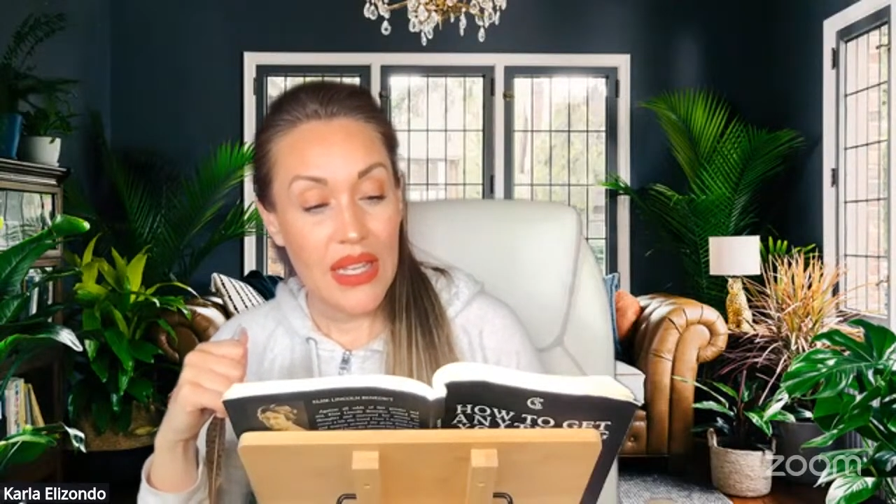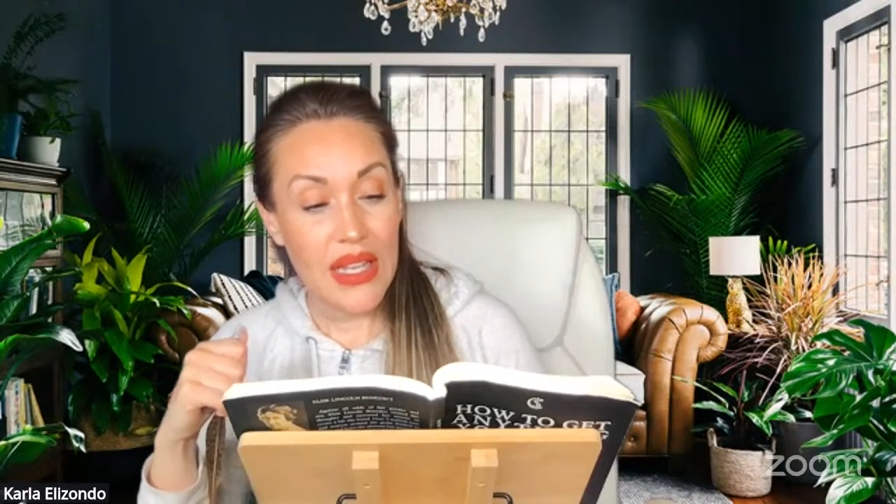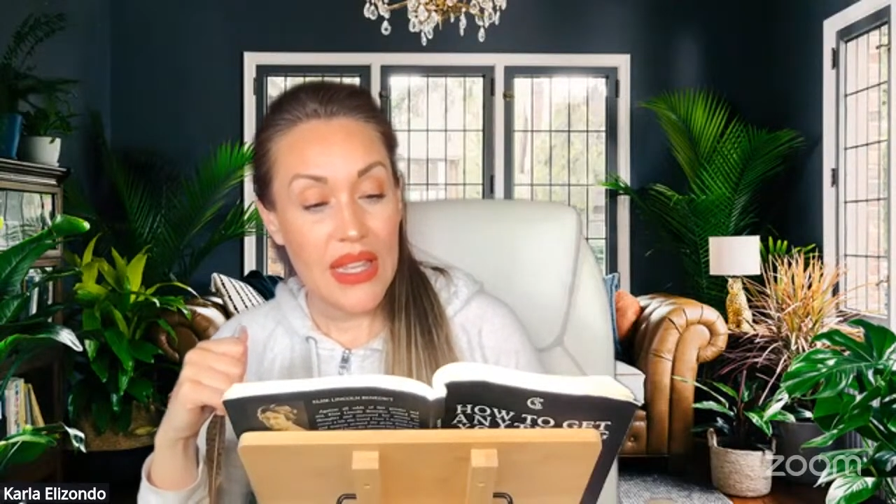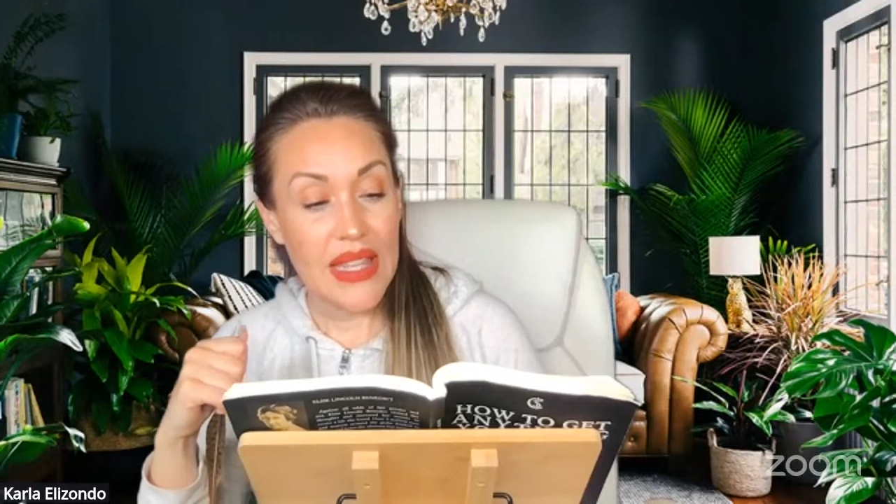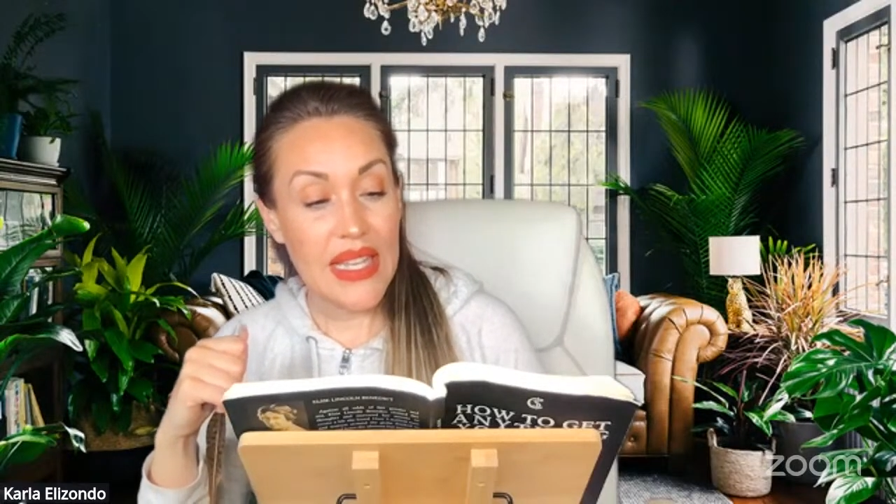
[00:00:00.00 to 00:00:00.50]

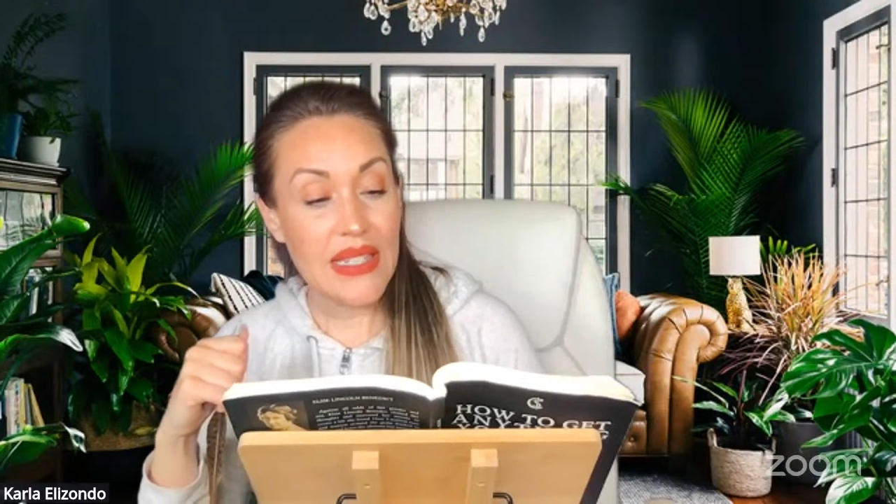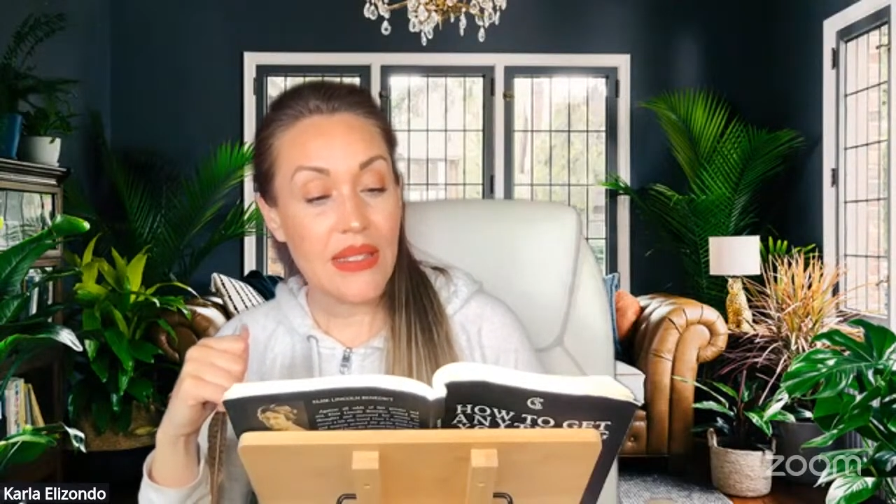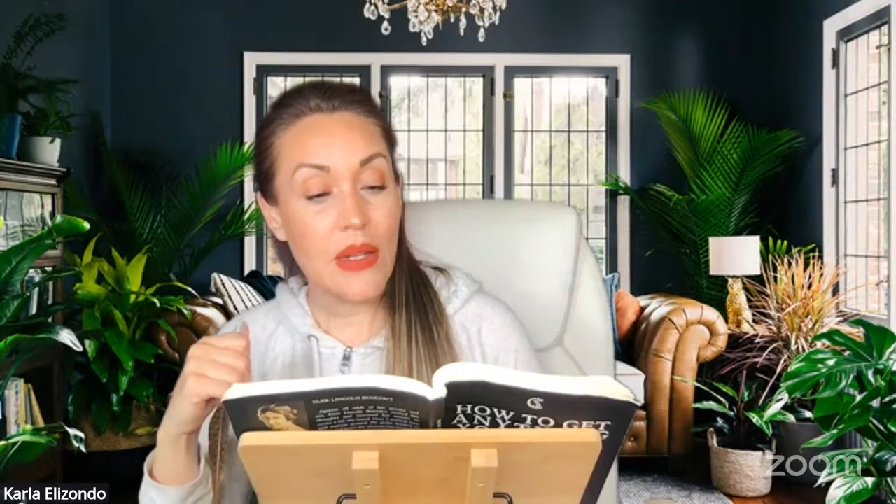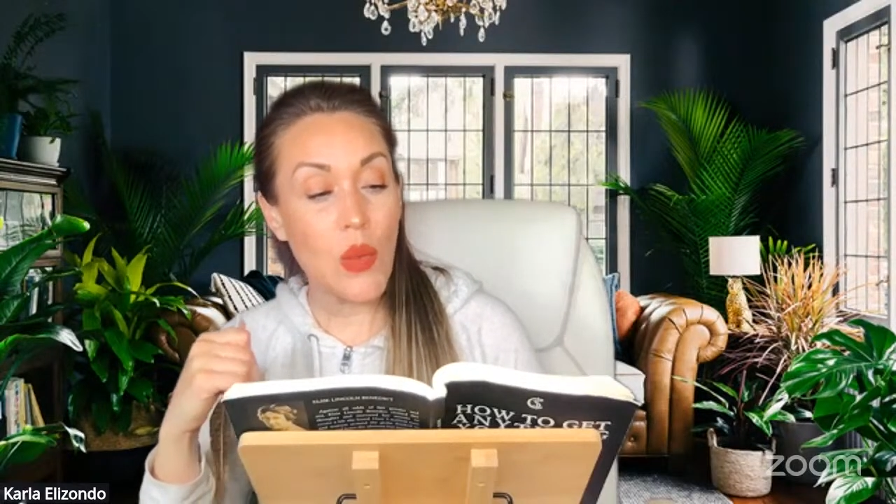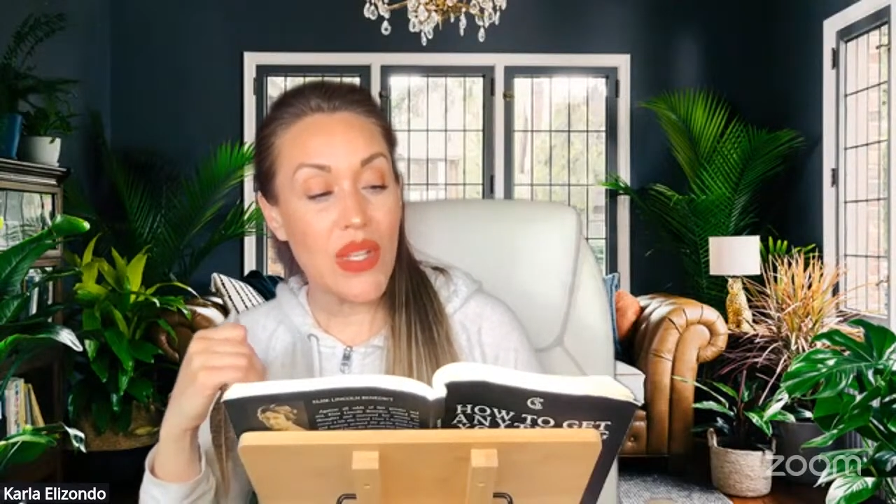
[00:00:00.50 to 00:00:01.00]
the
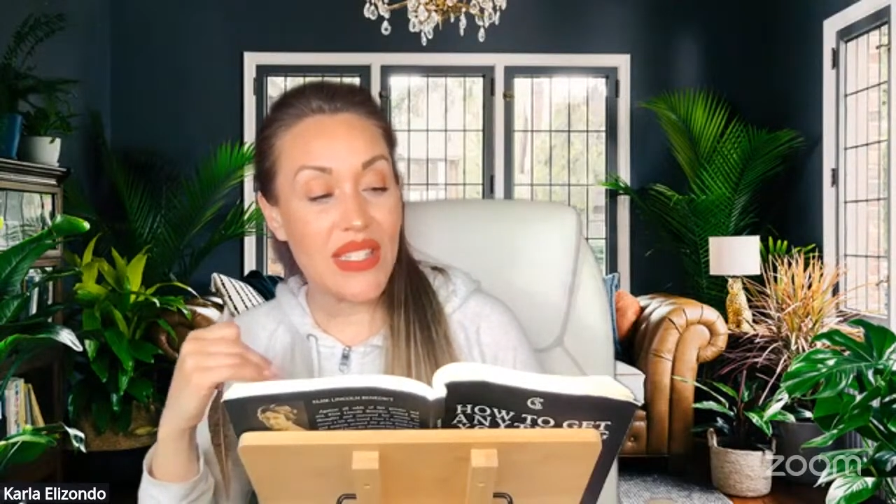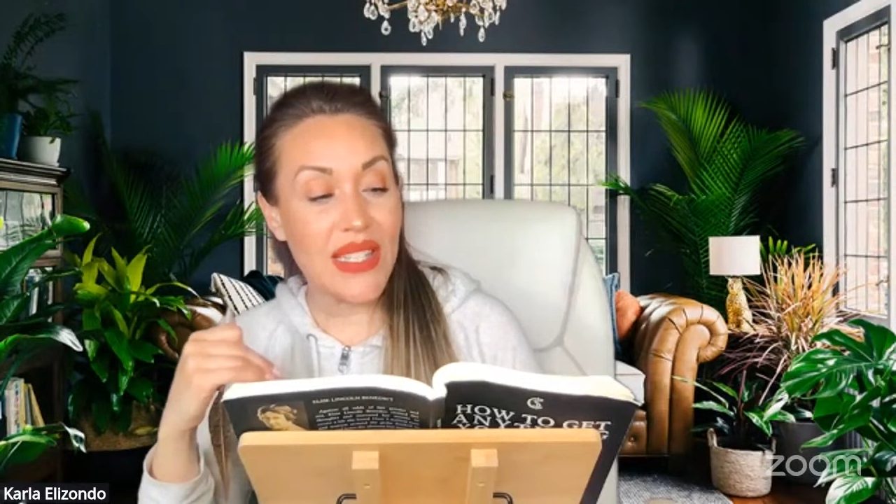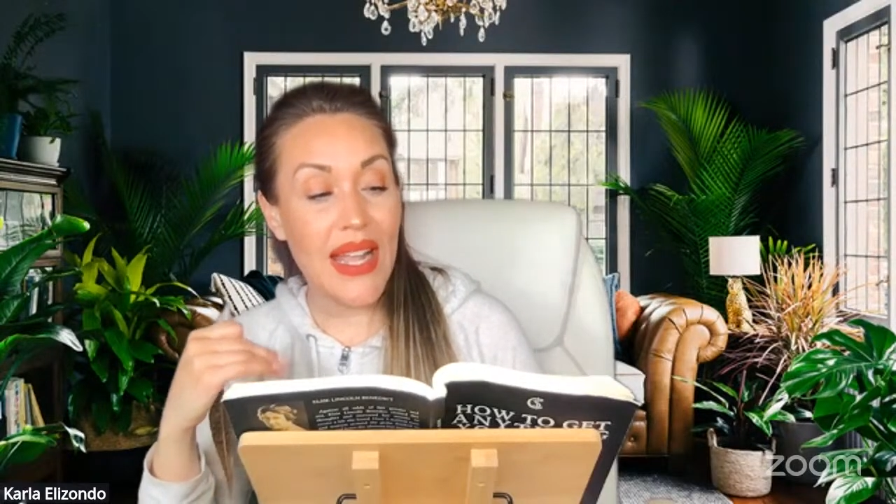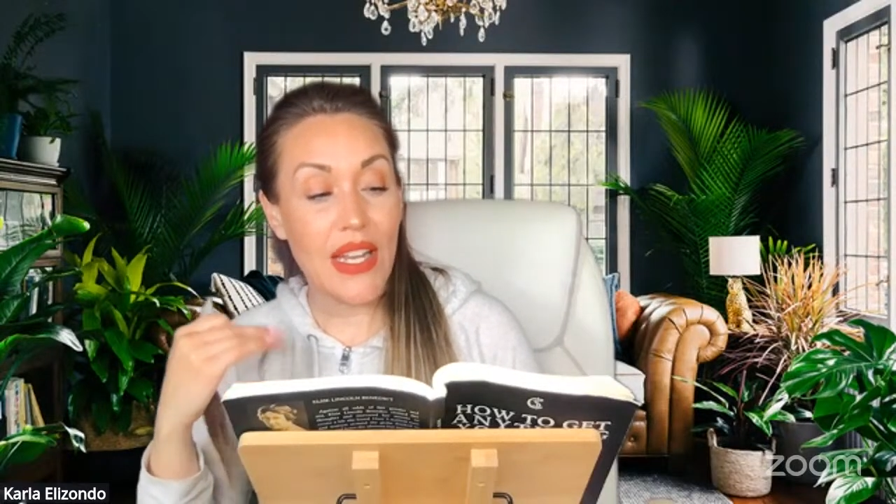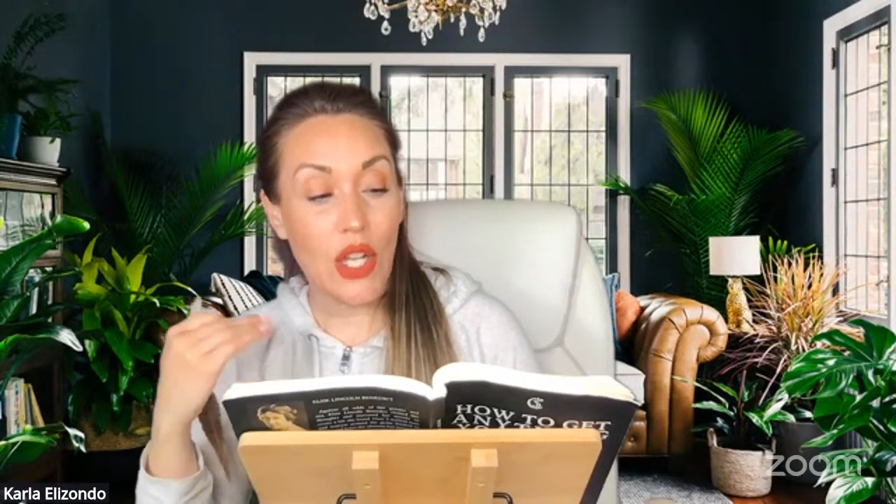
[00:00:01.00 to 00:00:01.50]
instant we say it,